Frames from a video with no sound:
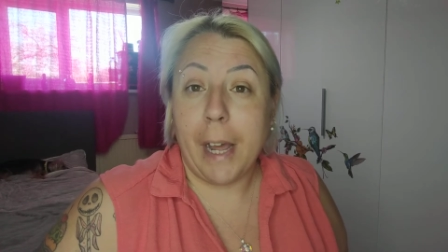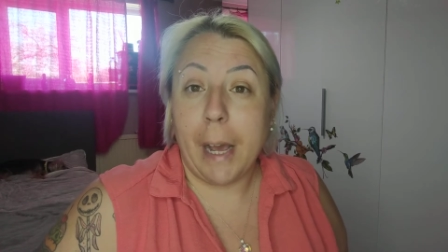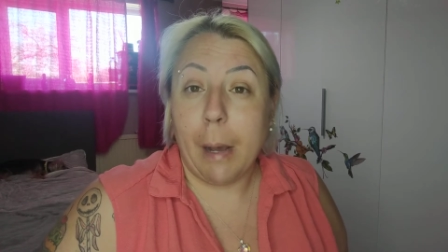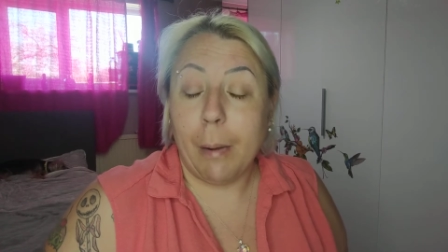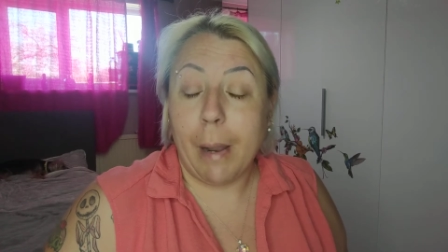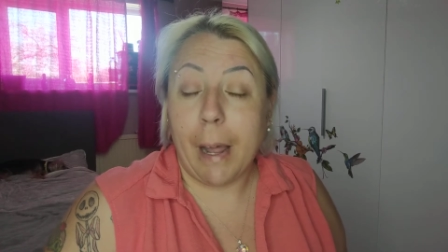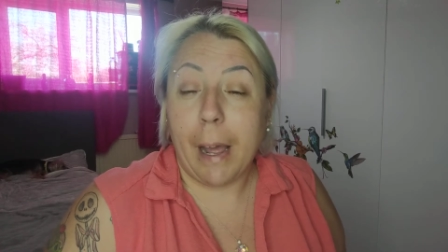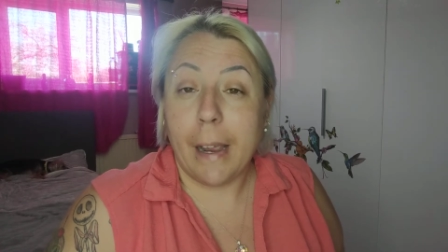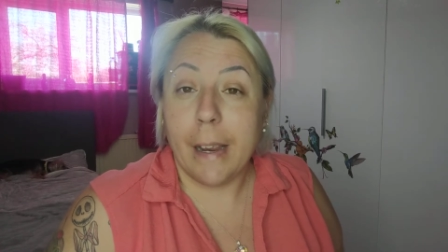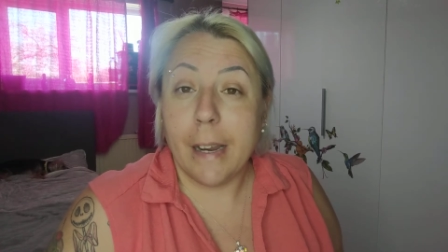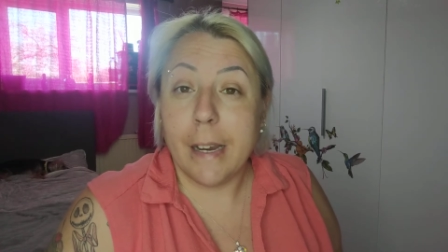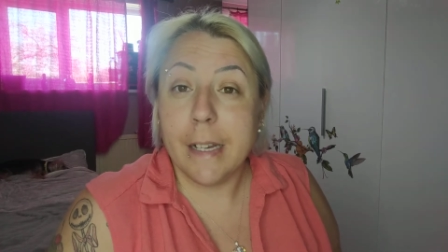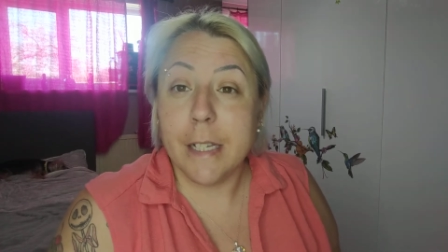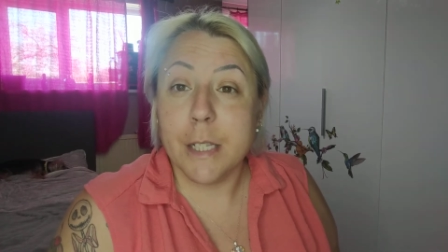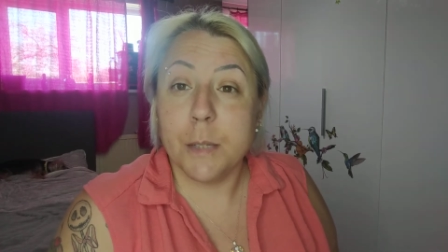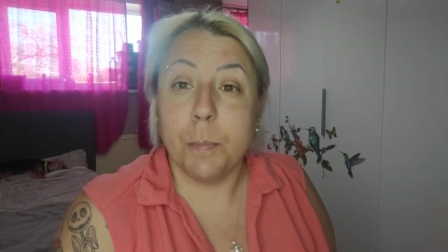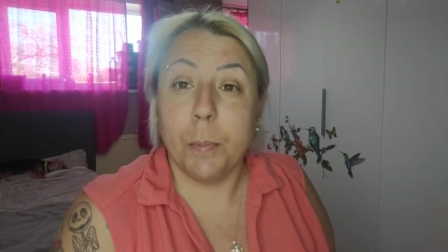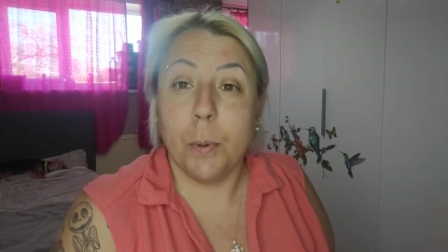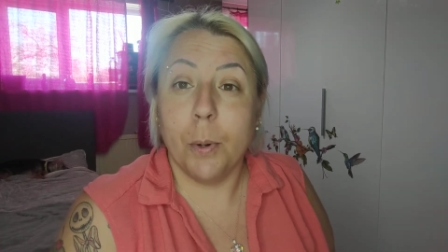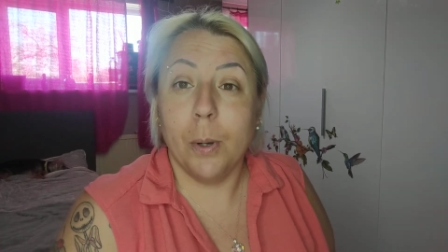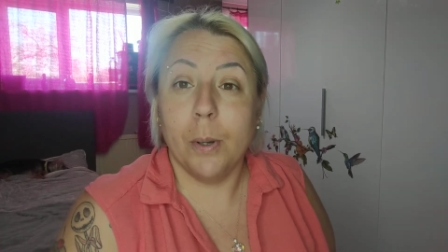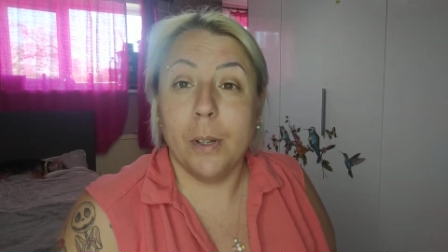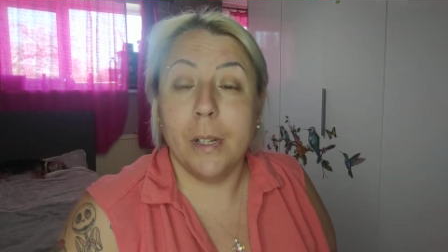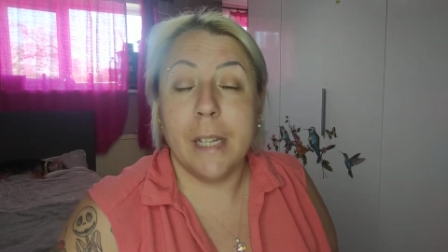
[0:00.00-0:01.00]
out like this,
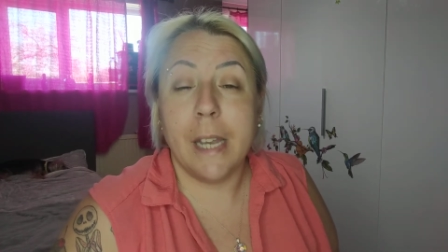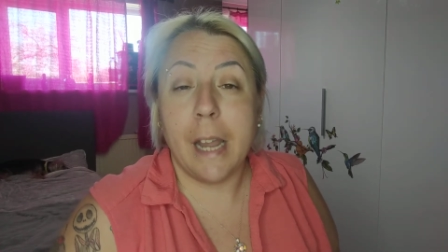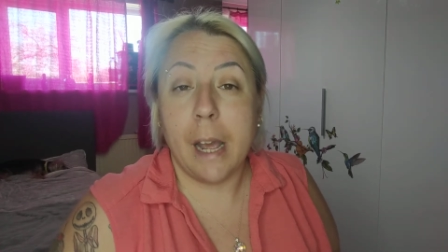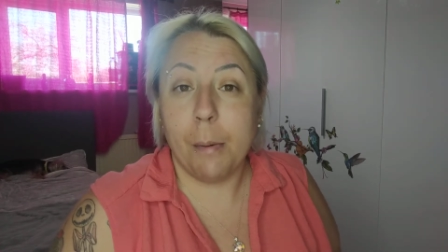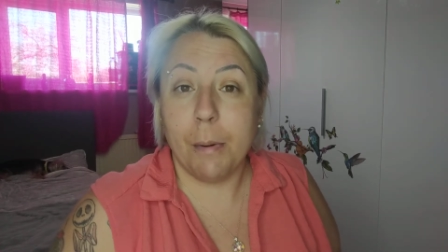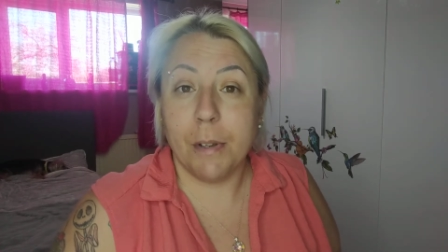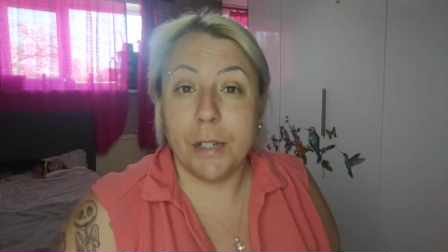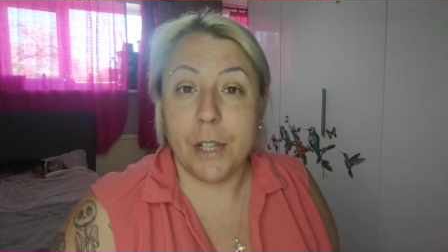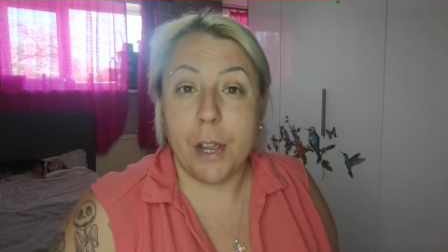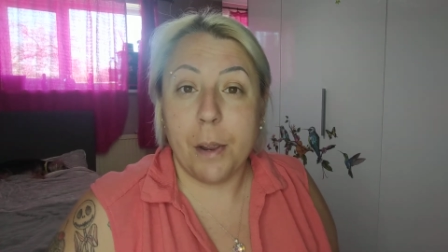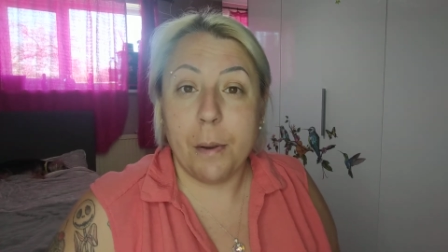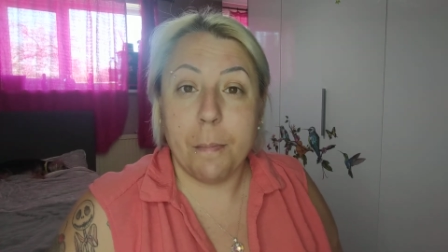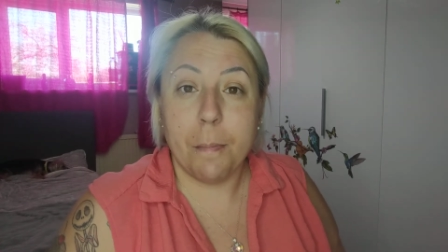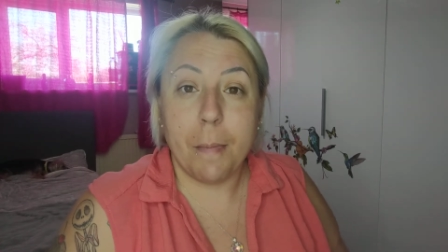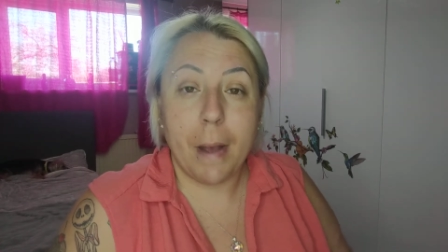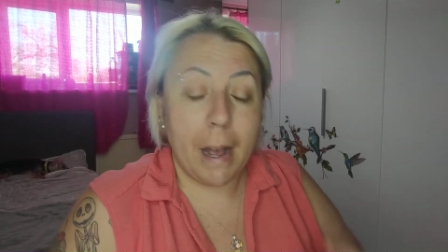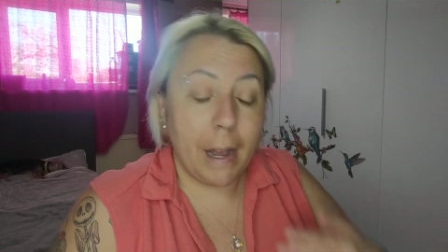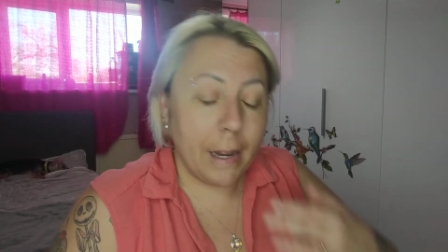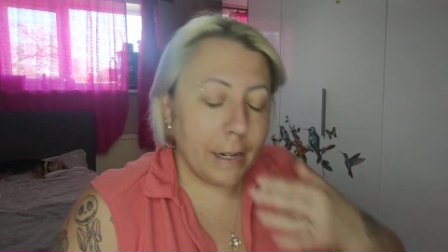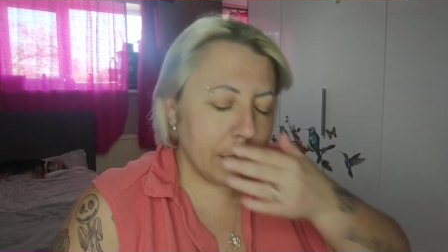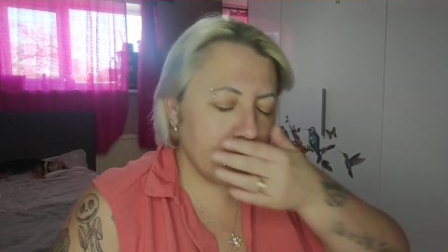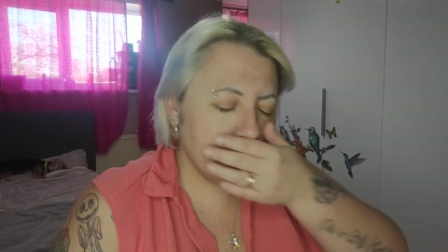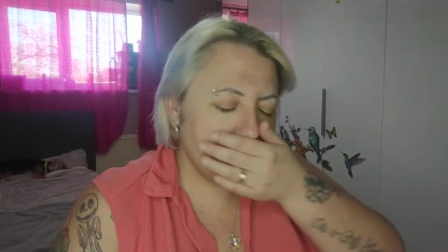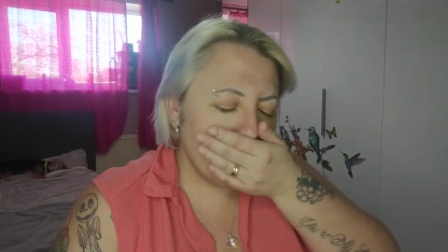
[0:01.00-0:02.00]
but now I don't
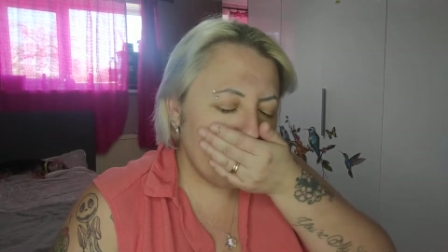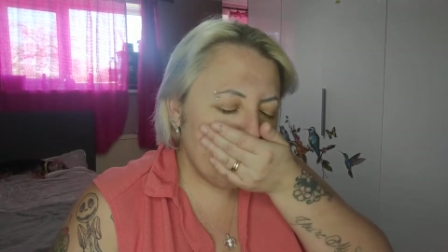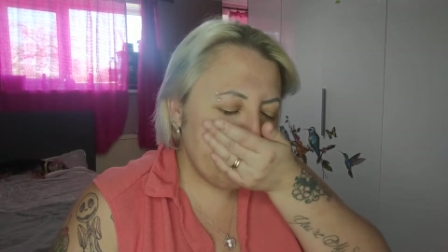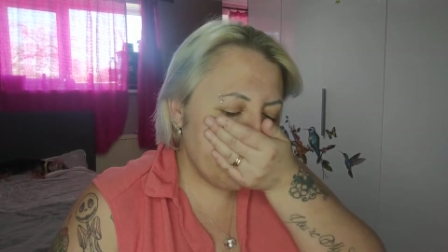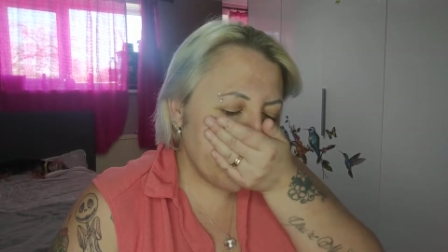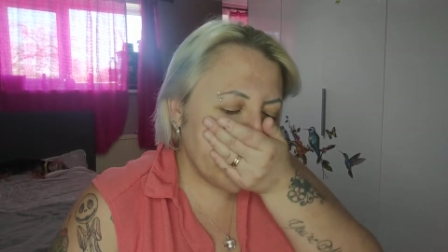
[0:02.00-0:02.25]
mind.